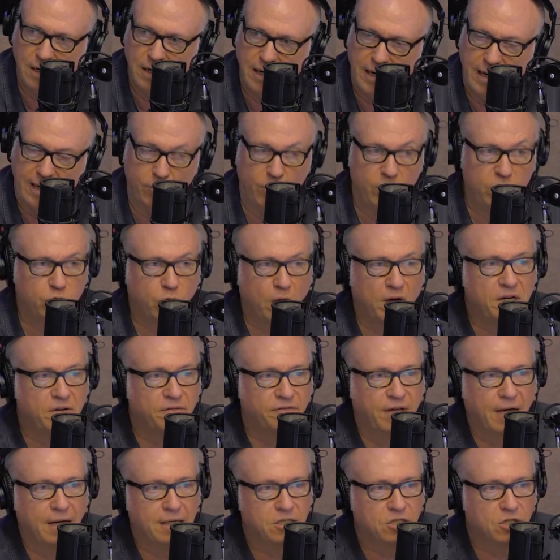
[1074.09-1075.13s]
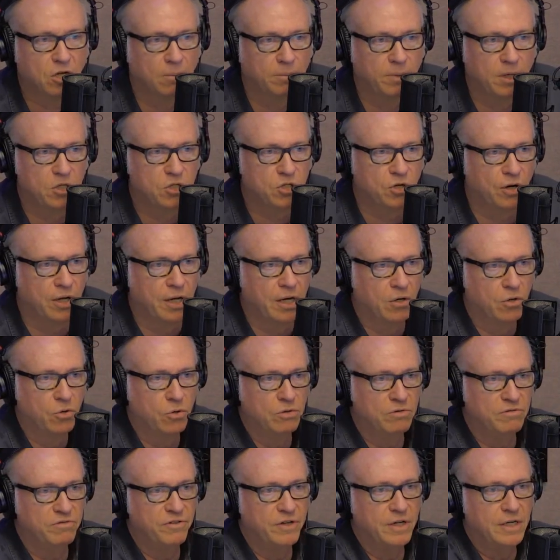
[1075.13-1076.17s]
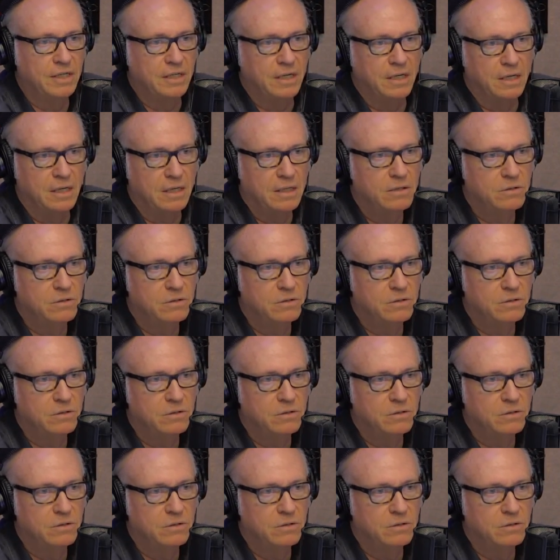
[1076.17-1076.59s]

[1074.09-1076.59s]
I don't know. We tried to get some yesterday and couldn't find any.